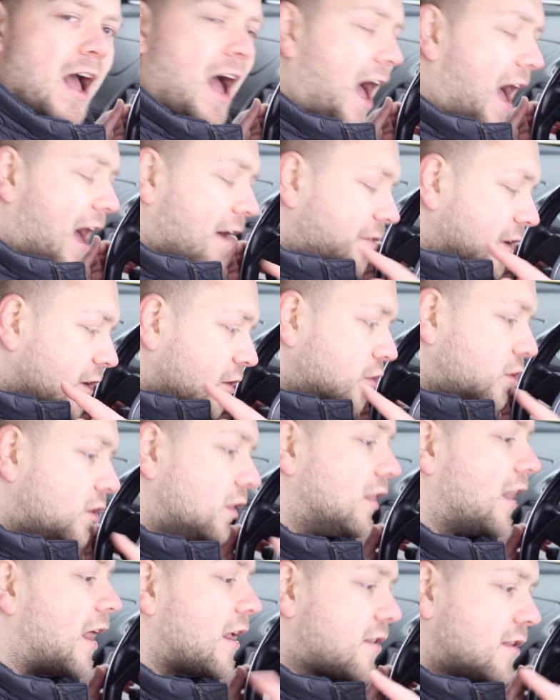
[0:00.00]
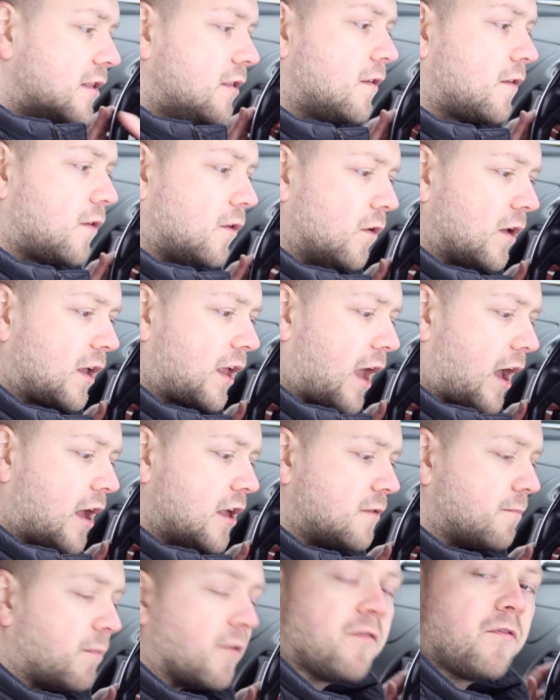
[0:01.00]
have a good listen to it,
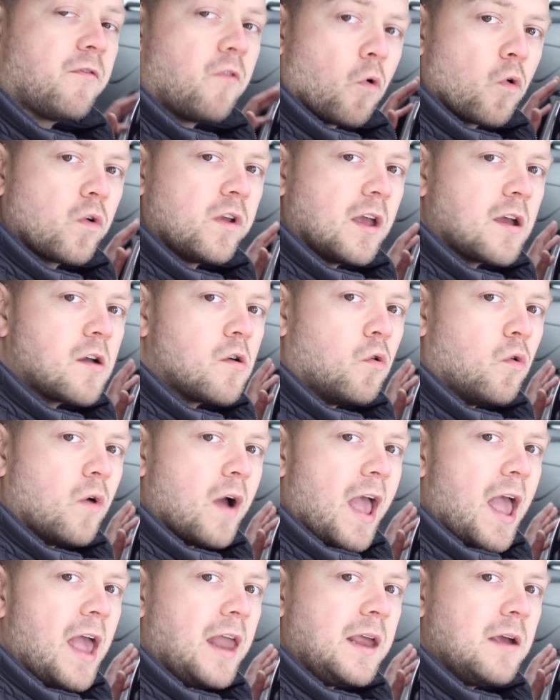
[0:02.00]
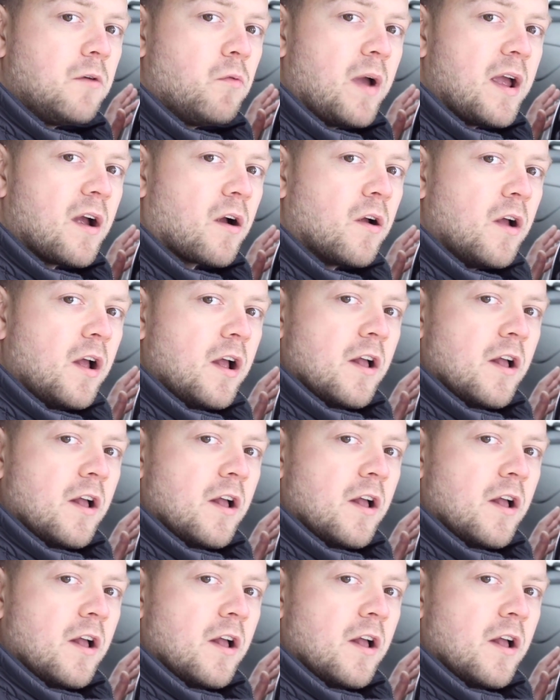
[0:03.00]
guys, before you go anywhere.